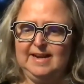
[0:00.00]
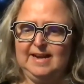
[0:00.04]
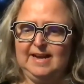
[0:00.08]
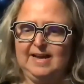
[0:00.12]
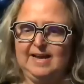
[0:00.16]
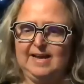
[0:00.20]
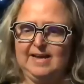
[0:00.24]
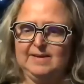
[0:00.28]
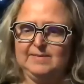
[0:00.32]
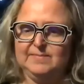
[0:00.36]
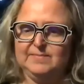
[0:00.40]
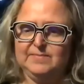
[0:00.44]

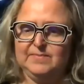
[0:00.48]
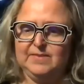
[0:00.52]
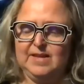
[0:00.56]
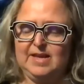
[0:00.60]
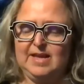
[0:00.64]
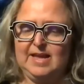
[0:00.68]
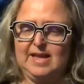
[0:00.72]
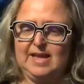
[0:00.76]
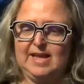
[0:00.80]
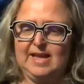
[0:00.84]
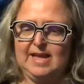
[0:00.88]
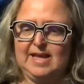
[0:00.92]
Um,
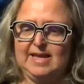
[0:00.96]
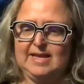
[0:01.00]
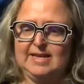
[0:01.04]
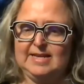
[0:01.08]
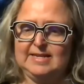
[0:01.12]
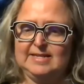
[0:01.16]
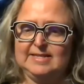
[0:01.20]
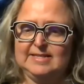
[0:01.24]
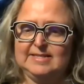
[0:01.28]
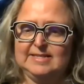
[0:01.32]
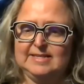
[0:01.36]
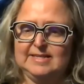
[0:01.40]

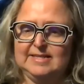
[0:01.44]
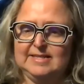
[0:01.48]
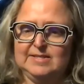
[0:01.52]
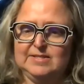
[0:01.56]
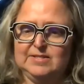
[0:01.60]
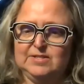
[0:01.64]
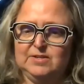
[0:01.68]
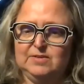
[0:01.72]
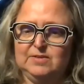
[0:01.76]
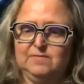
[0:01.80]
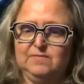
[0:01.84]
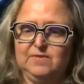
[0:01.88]
and the
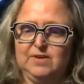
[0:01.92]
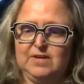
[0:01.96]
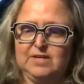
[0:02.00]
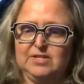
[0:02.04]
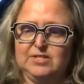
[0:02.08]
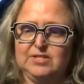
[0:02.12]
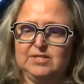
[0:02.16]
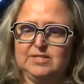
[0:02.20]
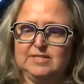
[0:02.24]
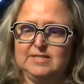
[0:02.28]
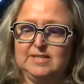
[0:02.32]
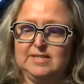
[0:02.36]
Zoom
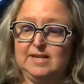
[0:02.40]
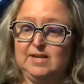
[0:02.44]
functions